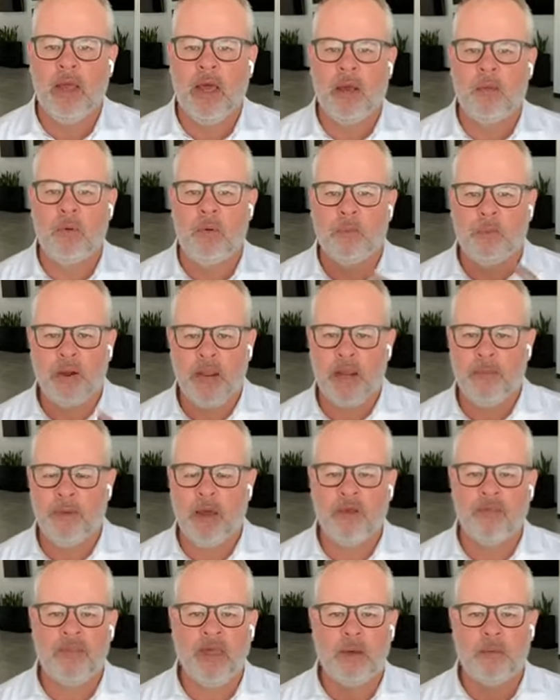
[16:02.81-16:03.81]
We're praying
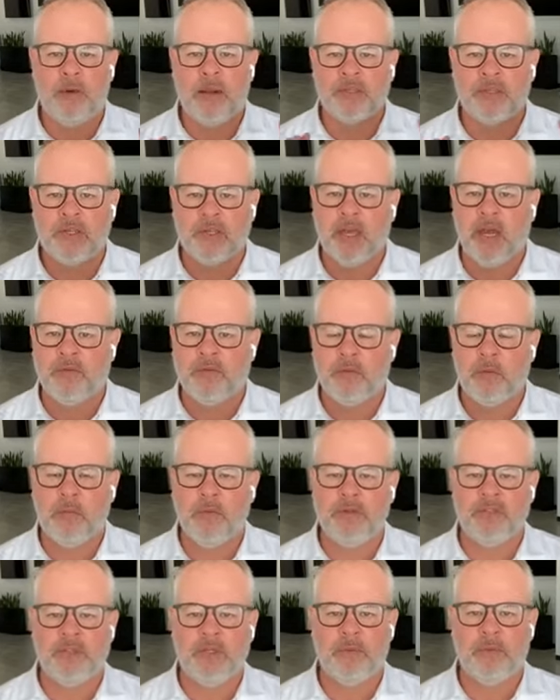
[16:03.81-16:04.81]
about that. We're asking God for
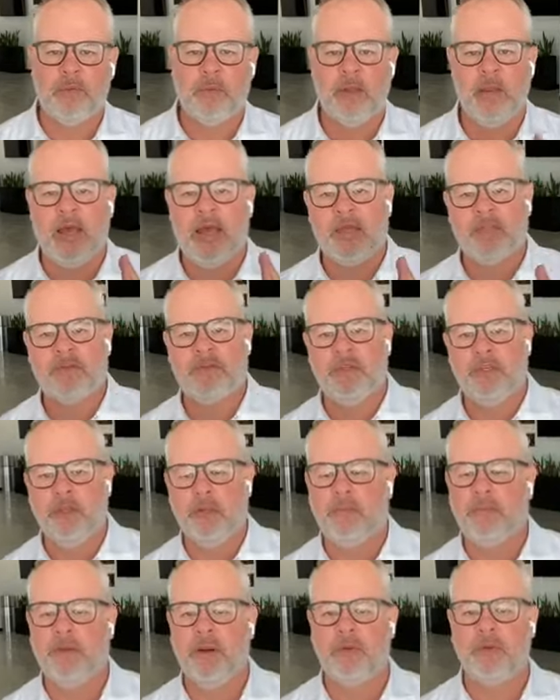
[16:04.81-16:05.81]
wisdom, and we'd ask that you
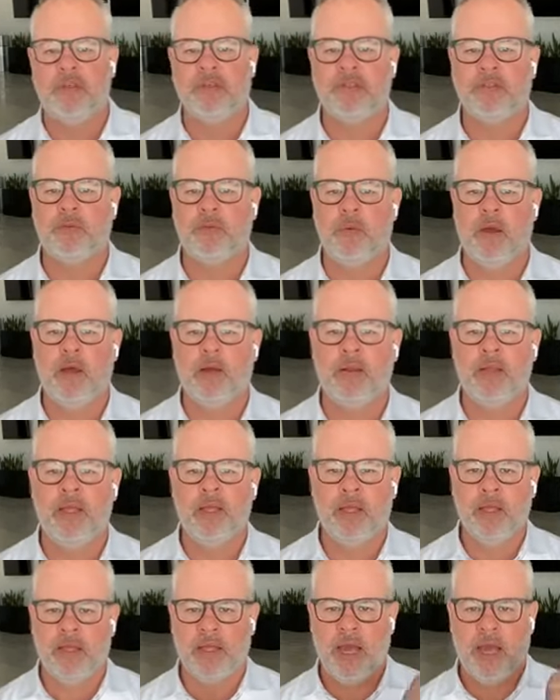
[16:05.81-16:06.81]
to pray with us as well.
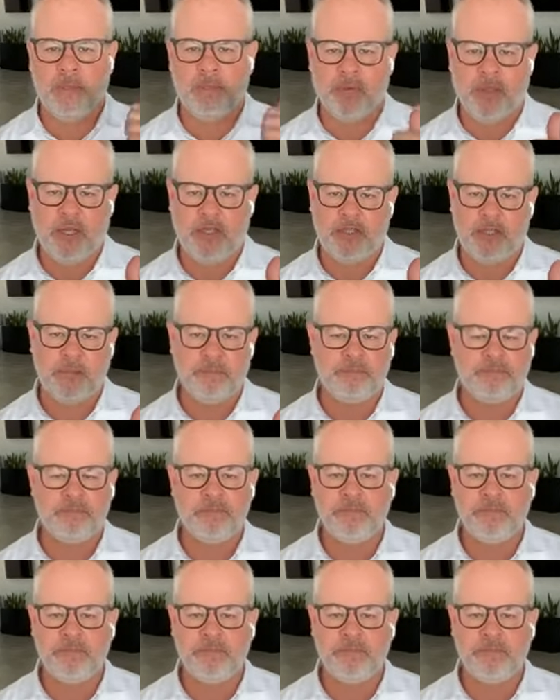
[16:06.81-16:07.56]
God bless you.